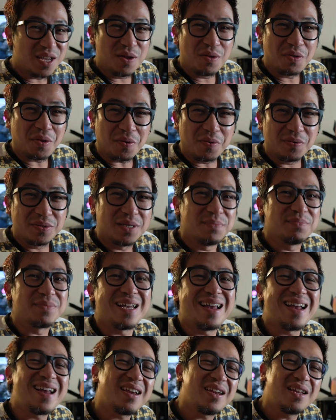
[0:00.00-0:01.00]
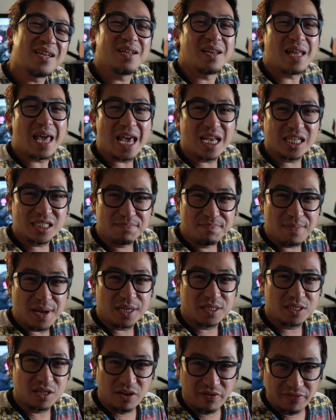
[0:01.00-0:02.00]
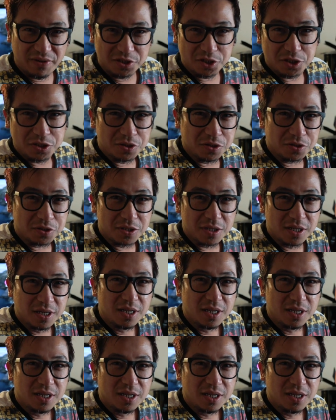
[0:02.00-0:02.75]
you through some technical aspects of the shoot.